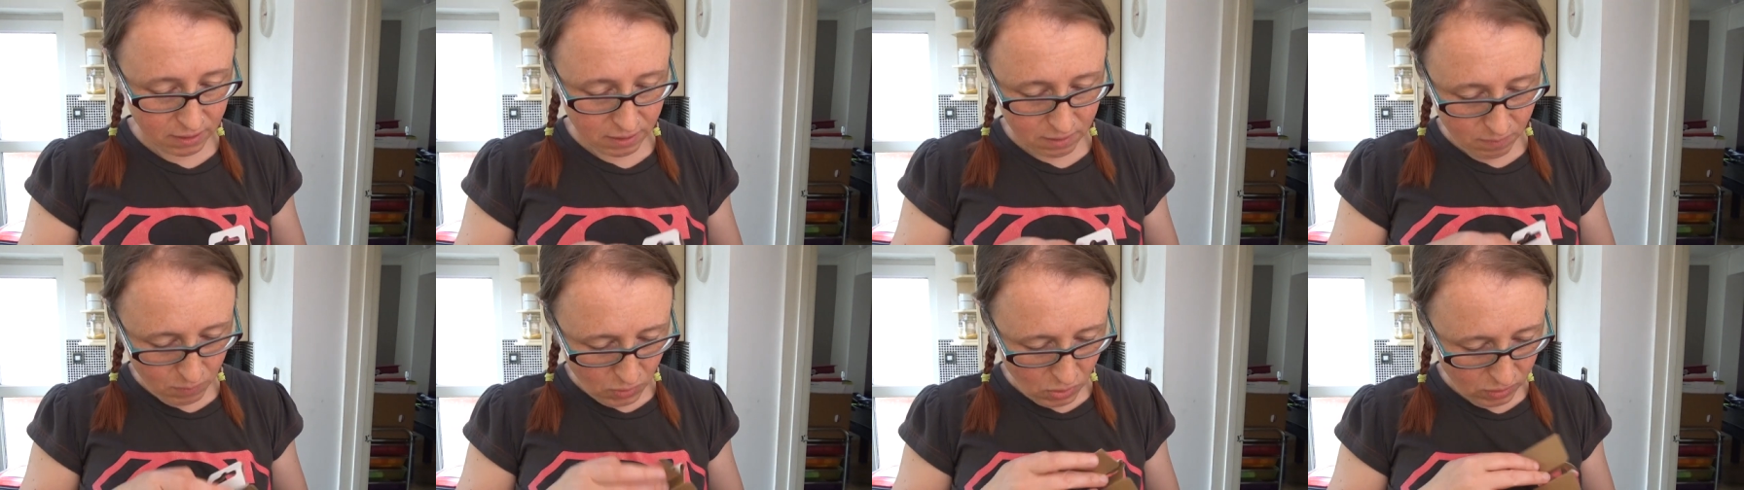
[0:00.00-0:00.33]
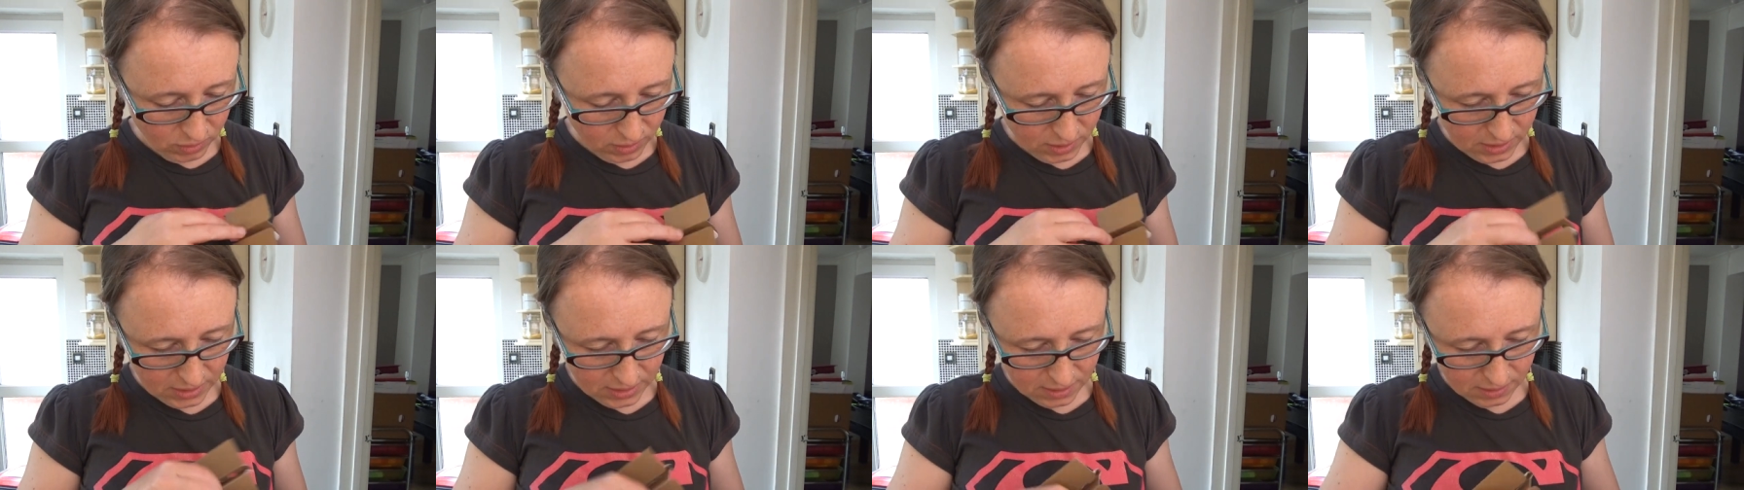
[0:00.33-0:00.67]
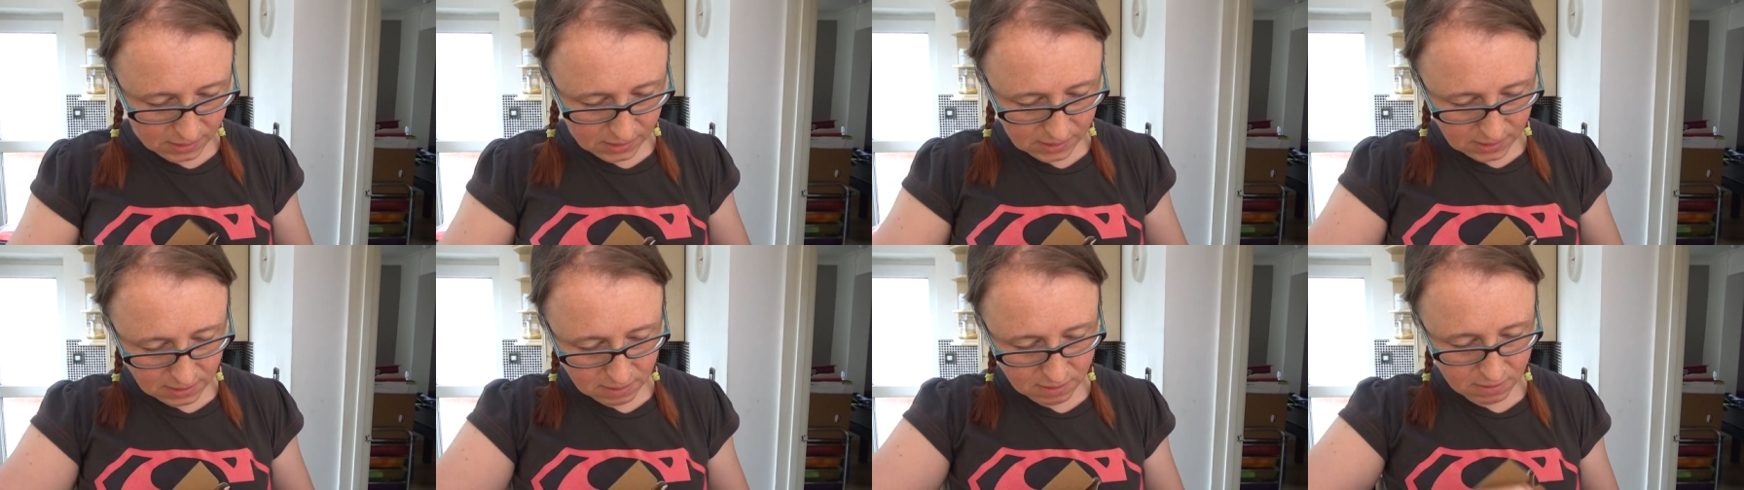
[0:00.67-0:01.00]

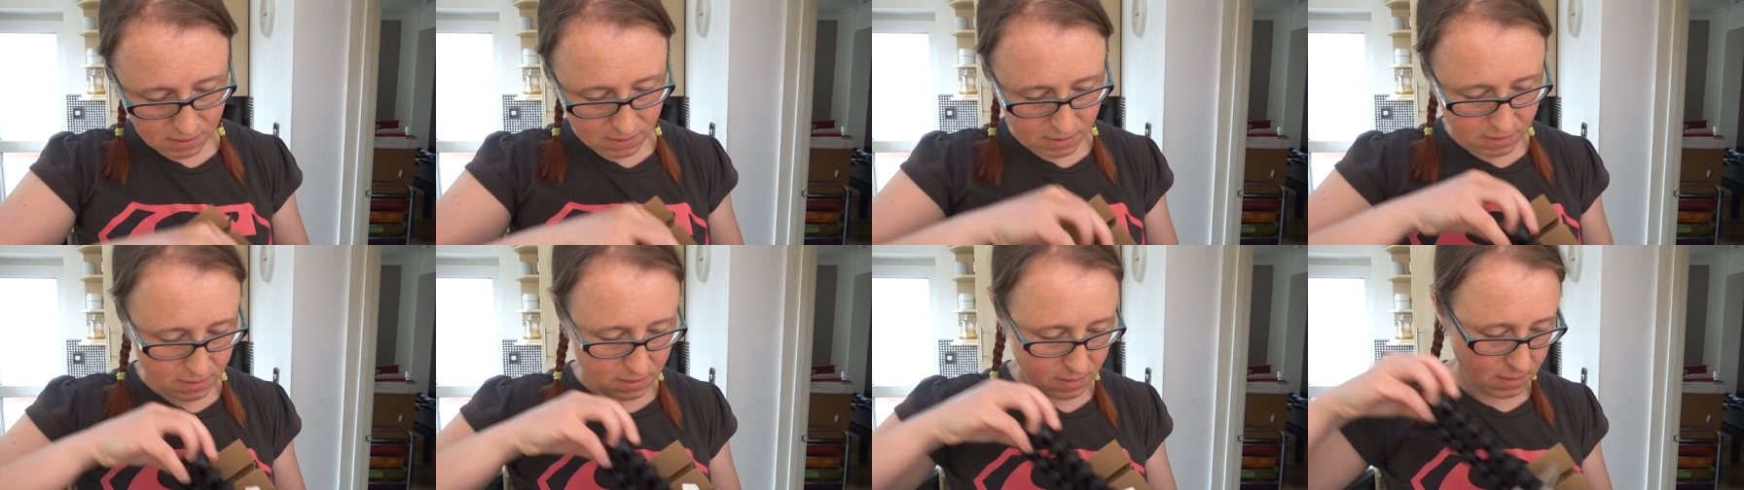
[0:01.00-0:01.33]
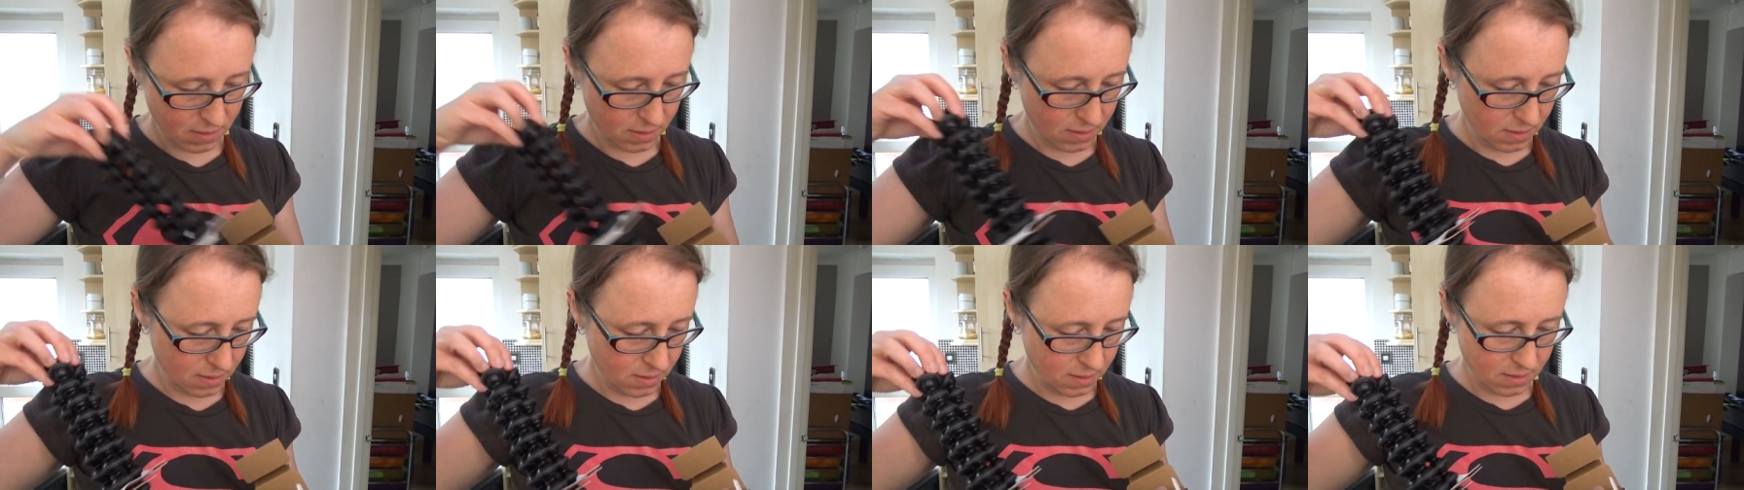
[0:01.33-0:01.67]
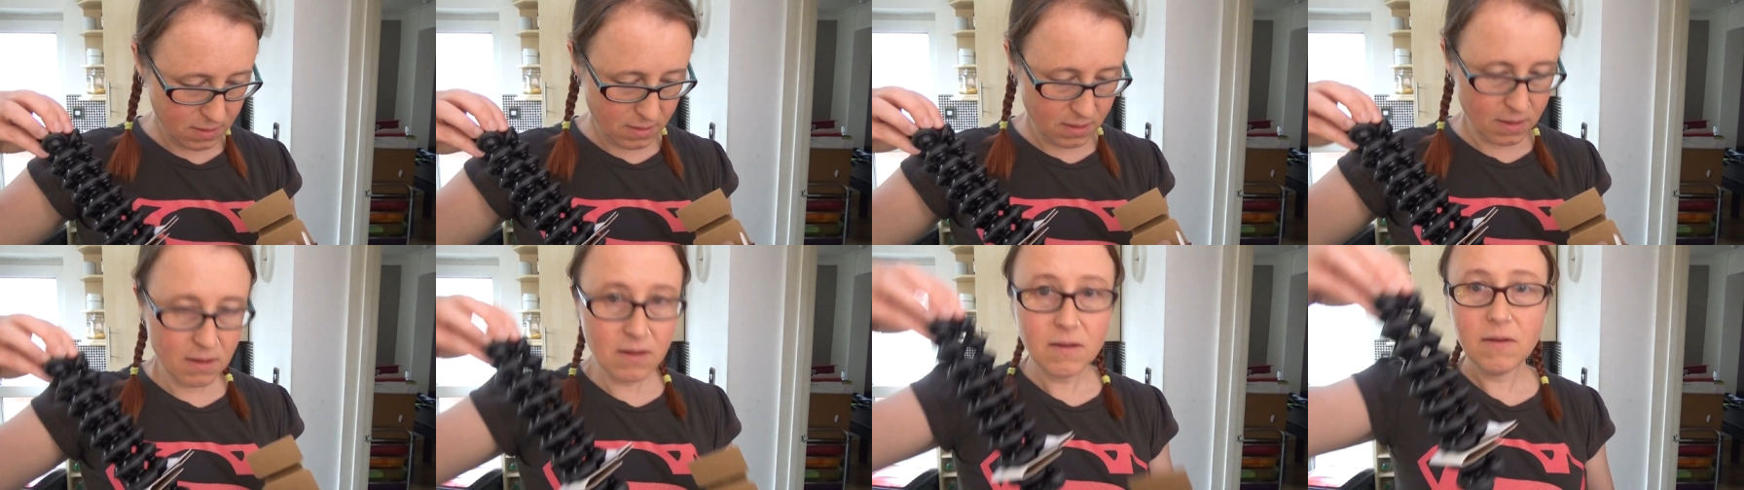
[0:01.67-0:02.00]
unboxings.
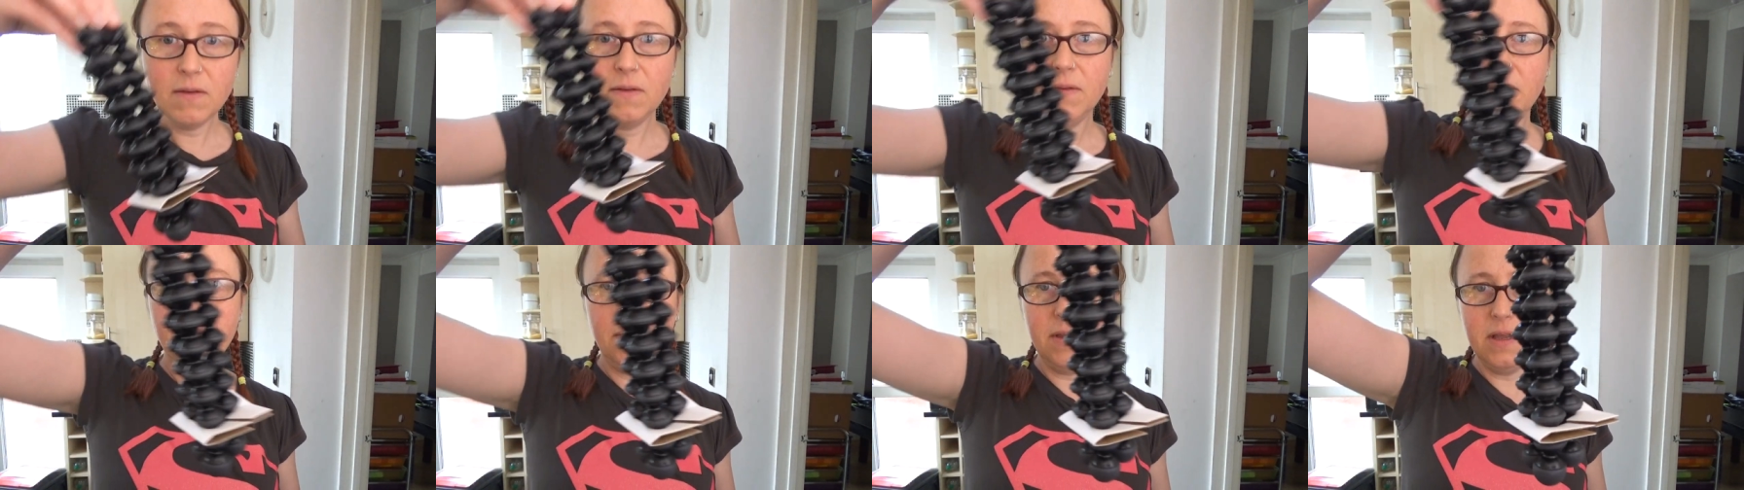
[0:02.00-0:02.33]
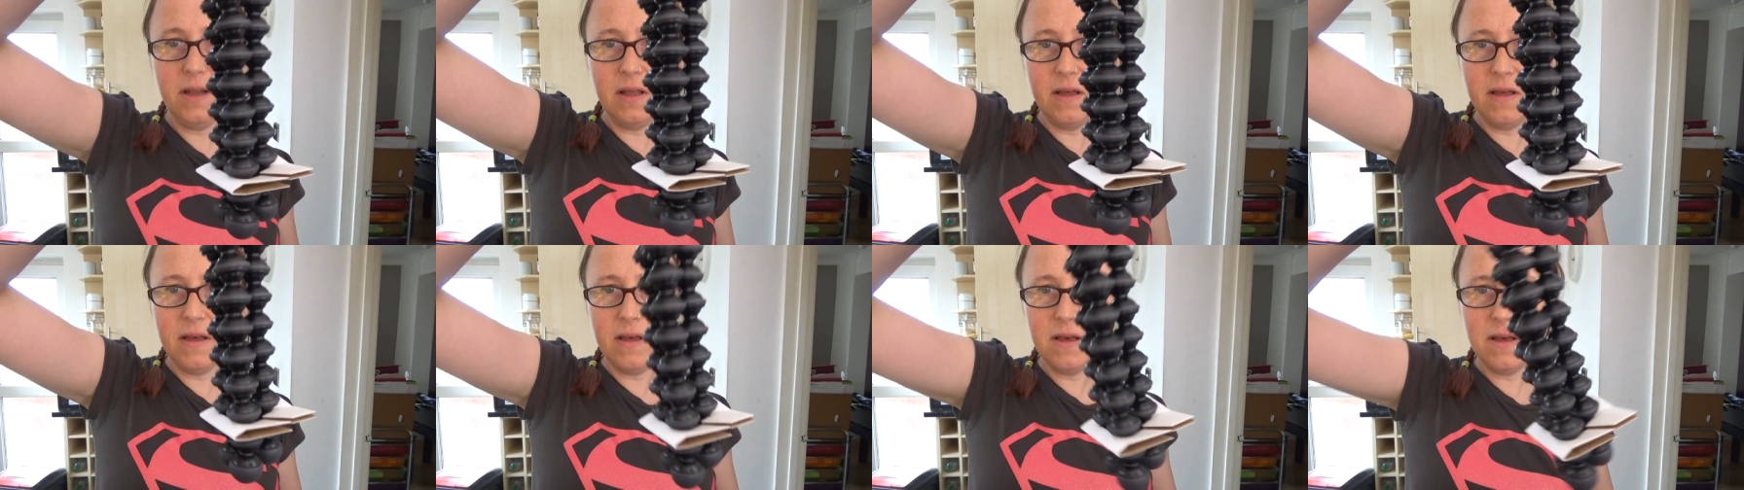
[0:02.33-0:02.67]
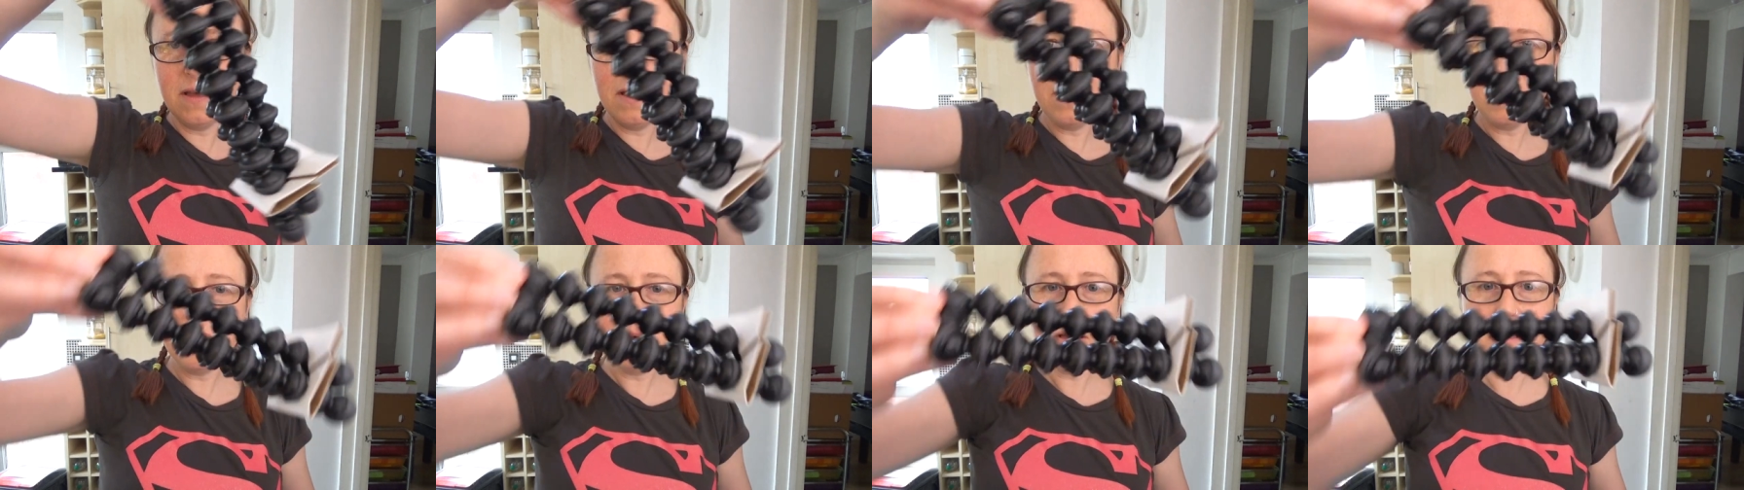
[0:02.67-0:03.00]

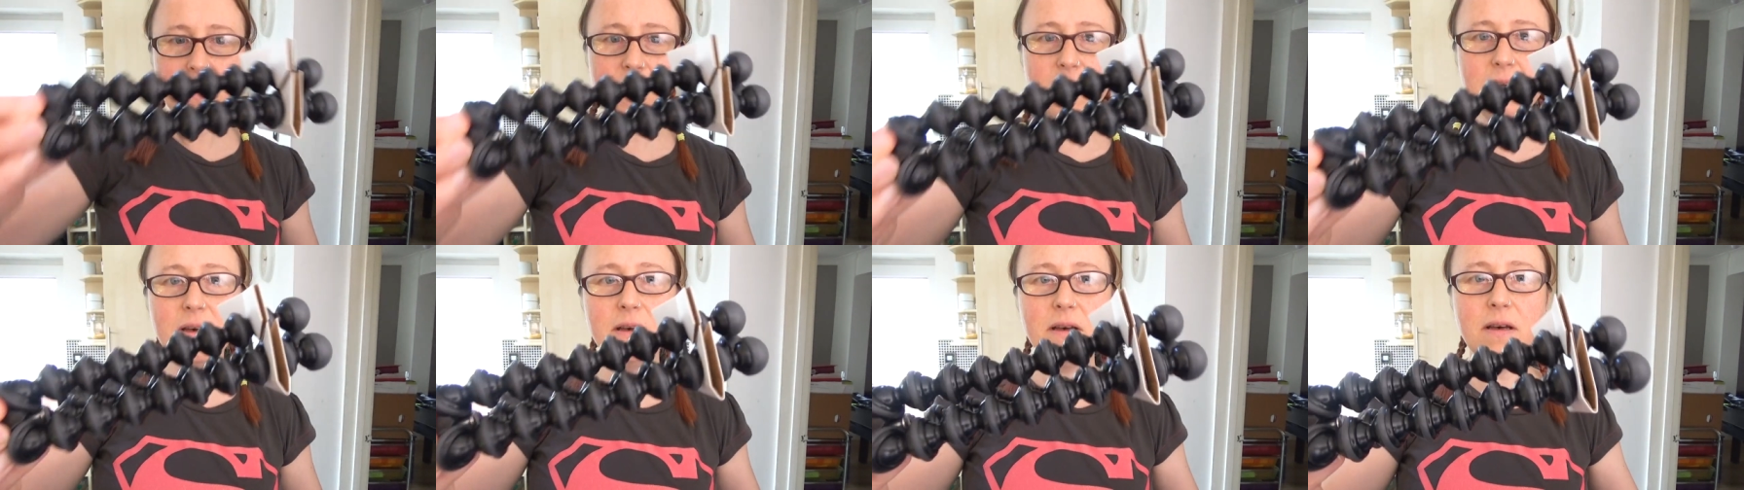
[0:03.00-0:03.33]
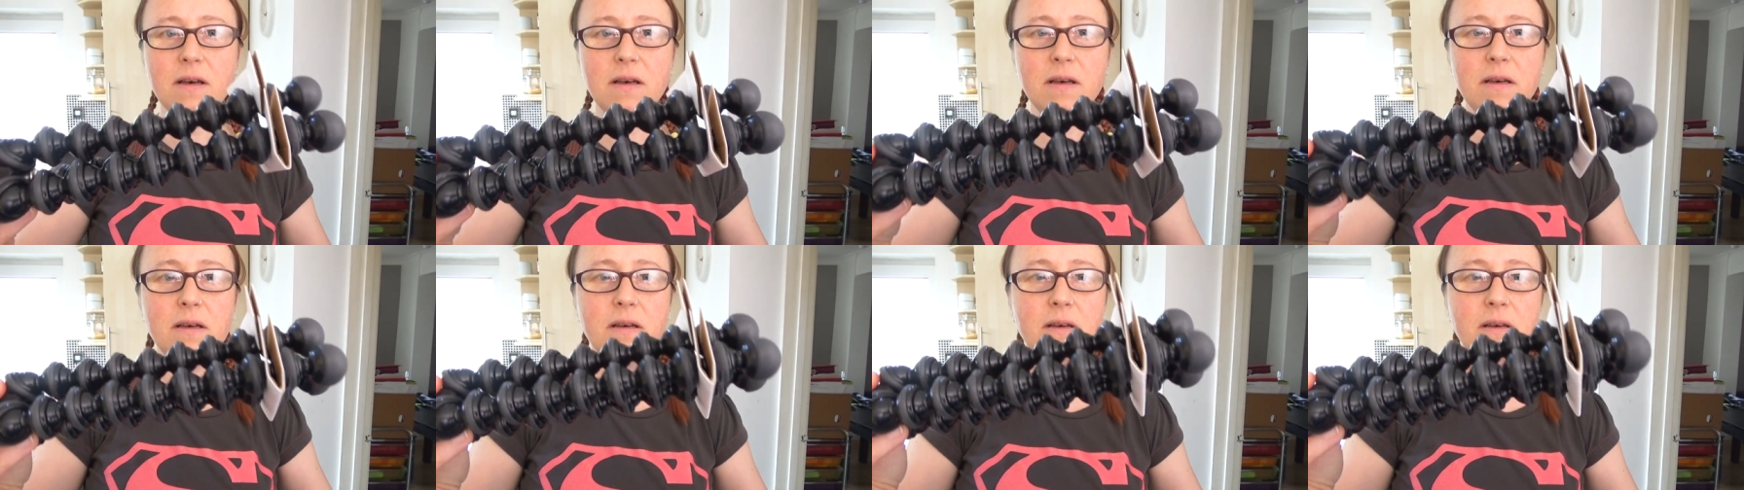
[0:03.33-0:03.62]
Hello!